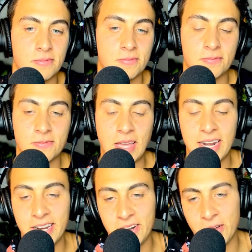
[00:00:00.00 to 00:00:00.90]
hmm. I
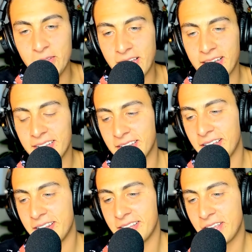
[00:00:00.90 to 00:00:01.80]
didn't know that,
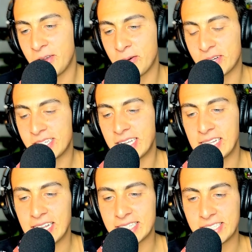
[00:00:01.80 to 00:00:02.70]
that, that you were sick
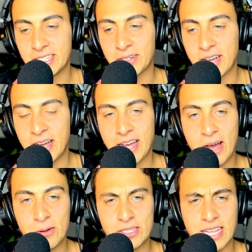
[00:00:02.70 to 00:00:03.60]
last year.
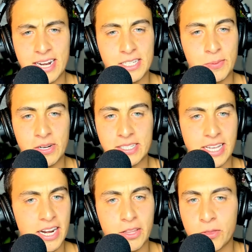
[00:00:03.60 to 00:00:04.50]
How was that experience
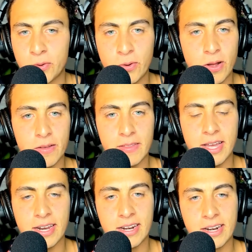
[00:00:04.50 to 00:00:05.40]
getting through all of that?